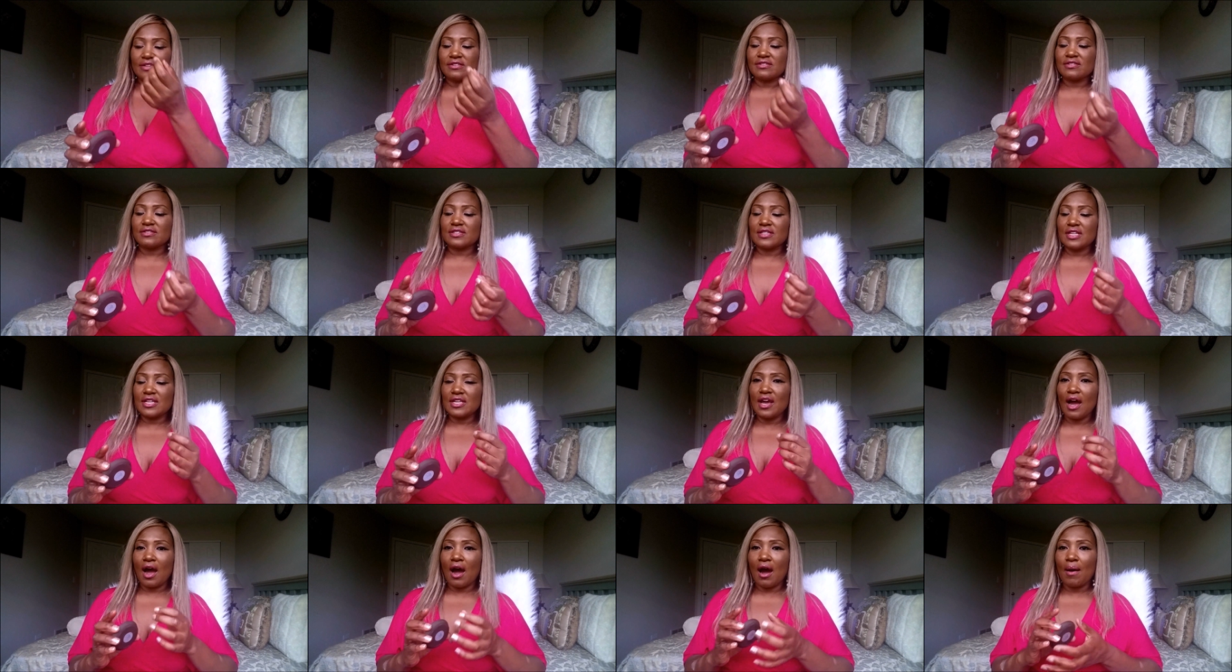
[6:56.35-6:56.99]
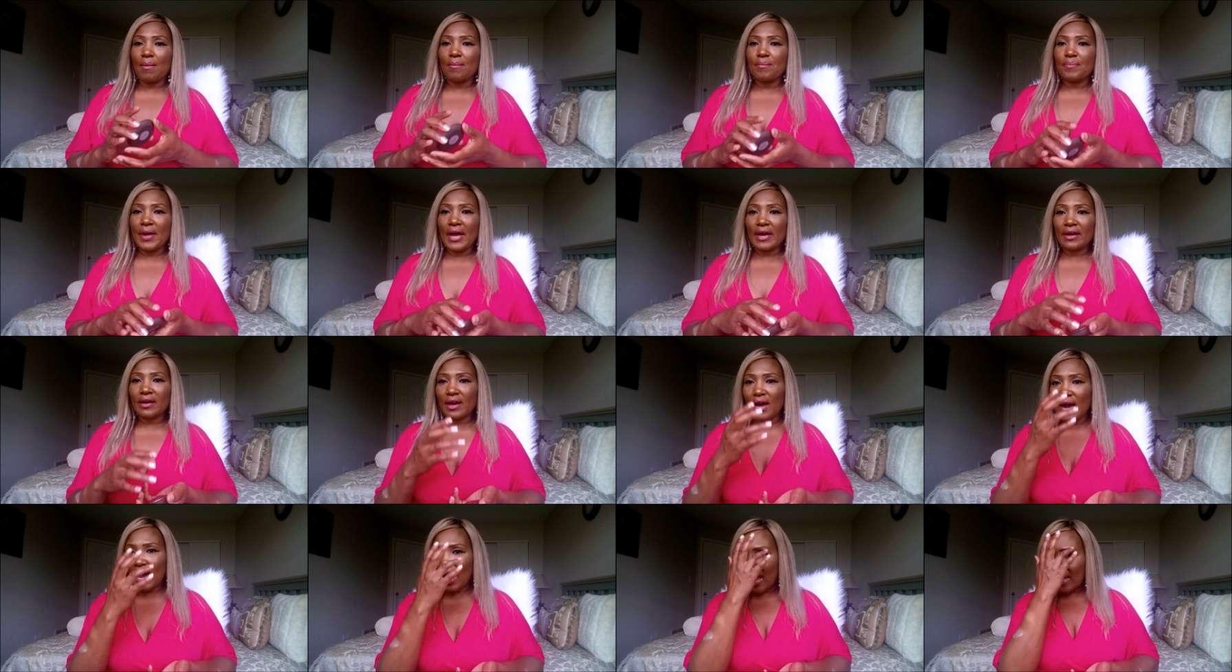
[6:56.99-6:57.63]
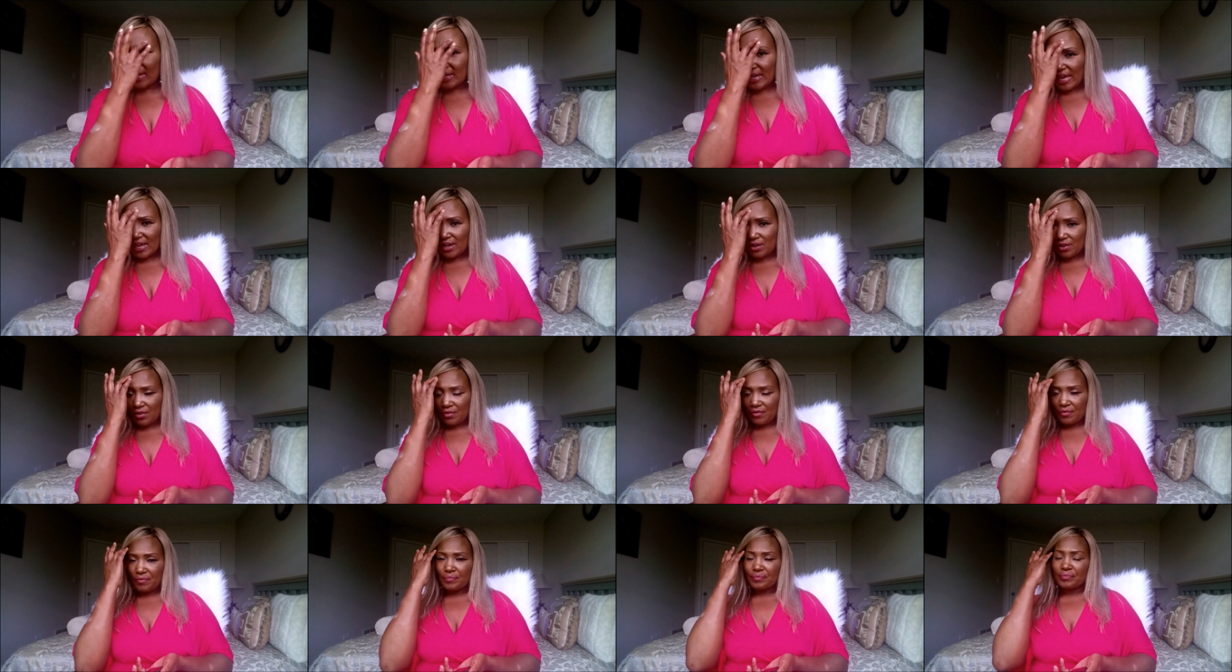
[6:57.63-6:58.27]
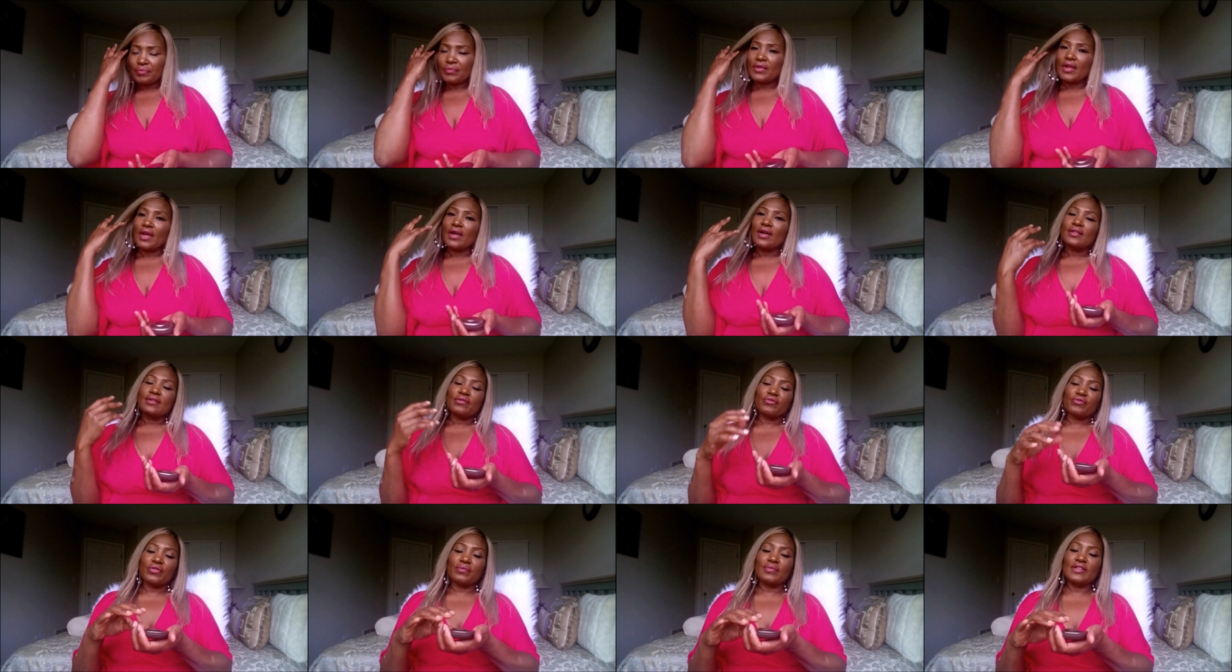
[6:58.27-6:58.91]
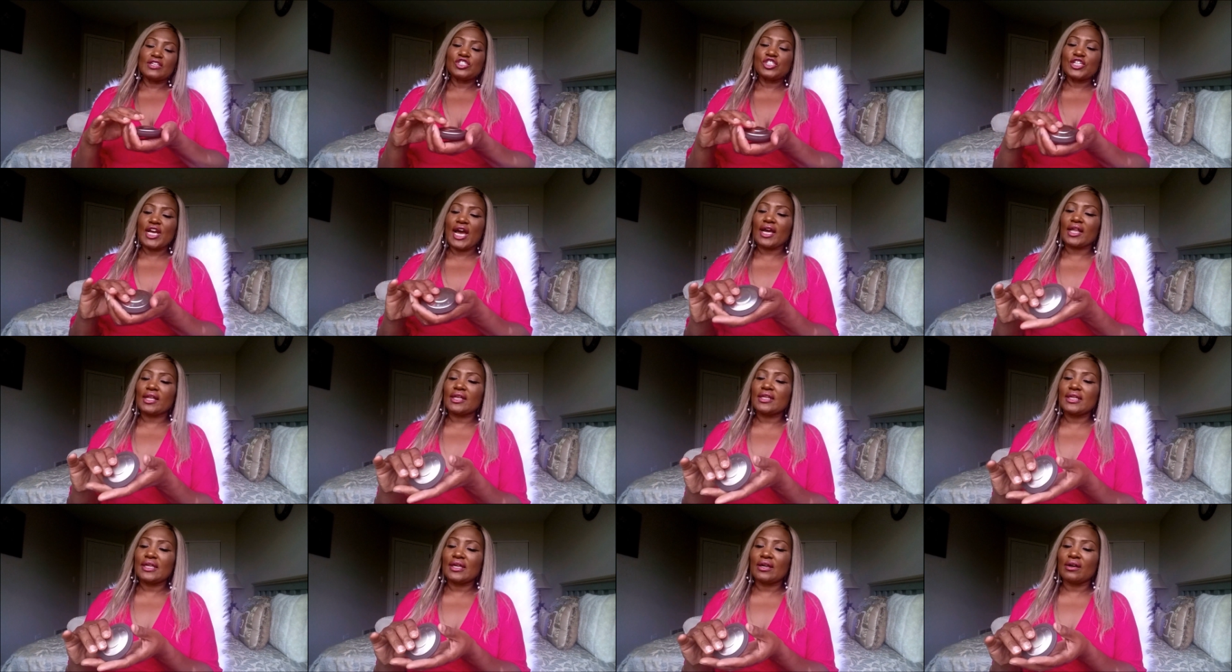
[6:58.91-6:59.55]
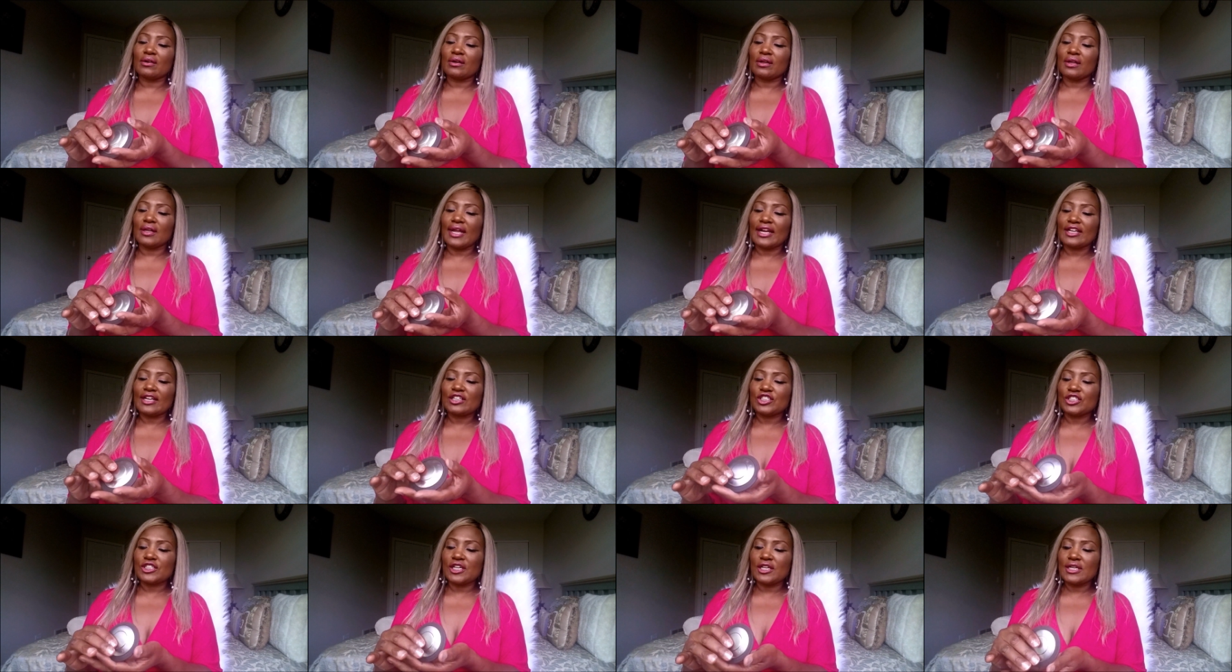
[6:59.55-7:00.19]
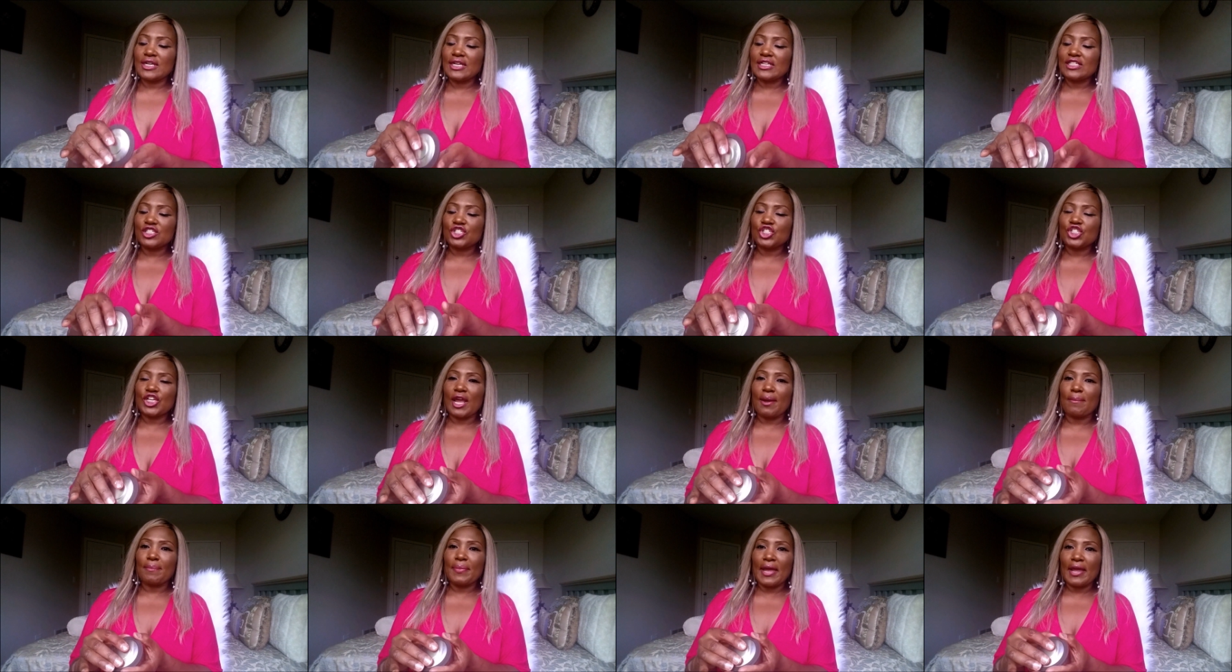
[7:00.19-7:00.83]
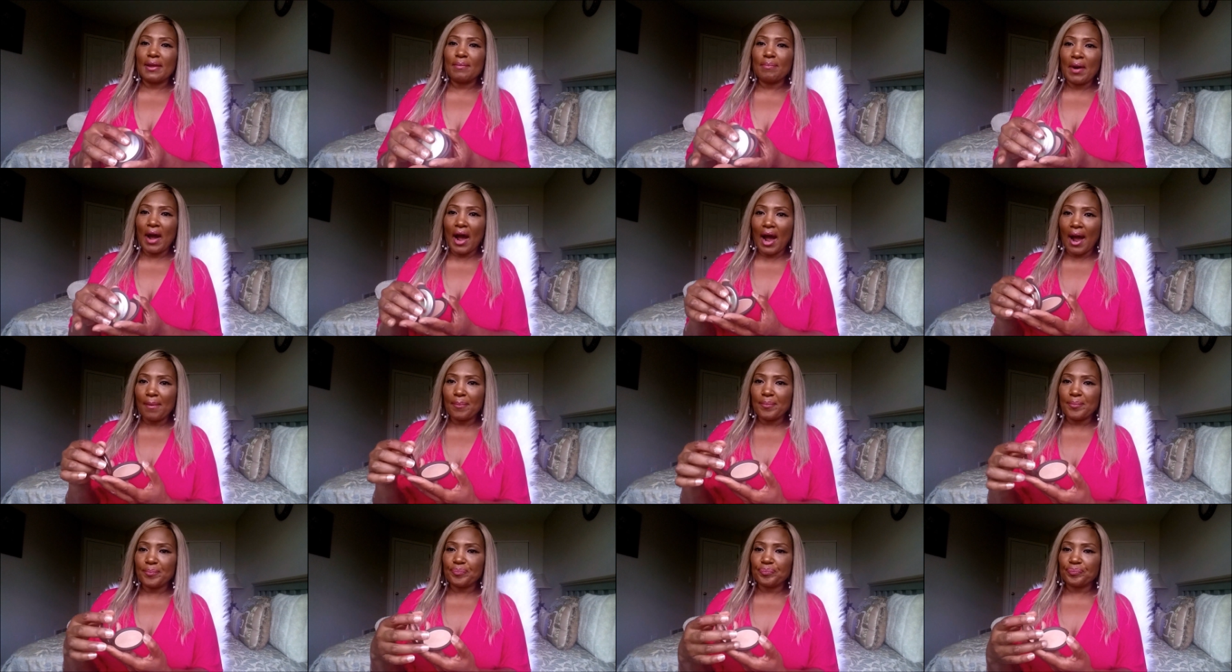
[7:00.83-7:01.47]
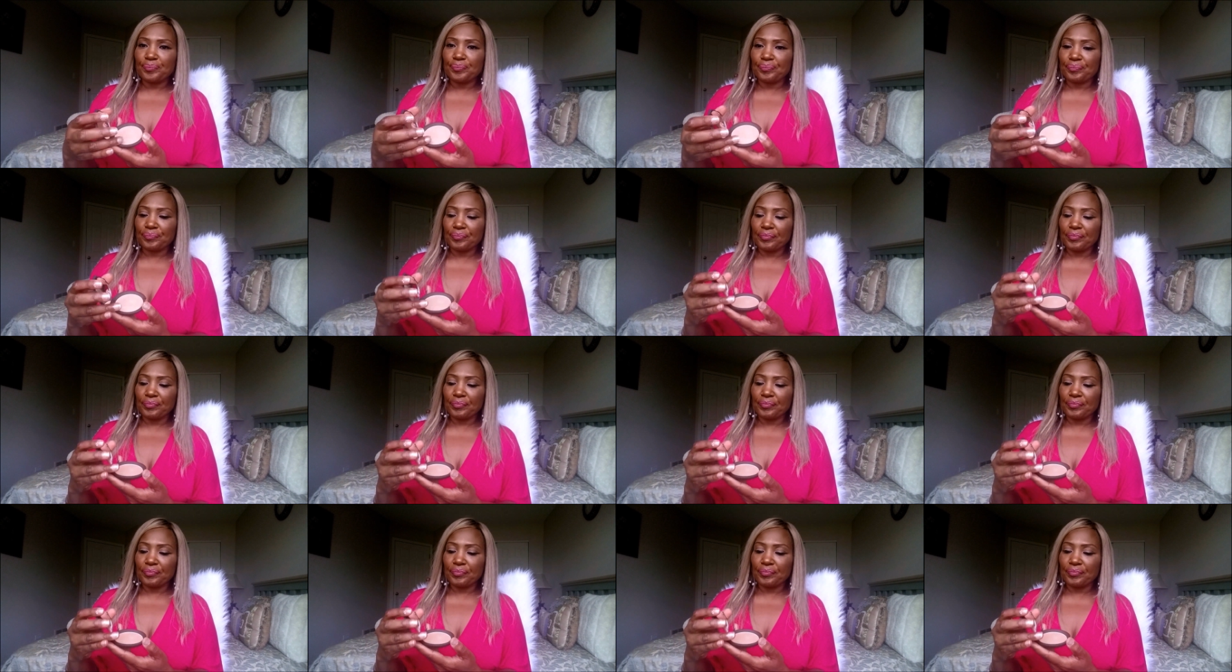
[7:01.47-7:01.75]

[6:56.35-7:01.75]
It's the Becca highlighter from the Jaclyn Hill collection. It's Champagne Pop.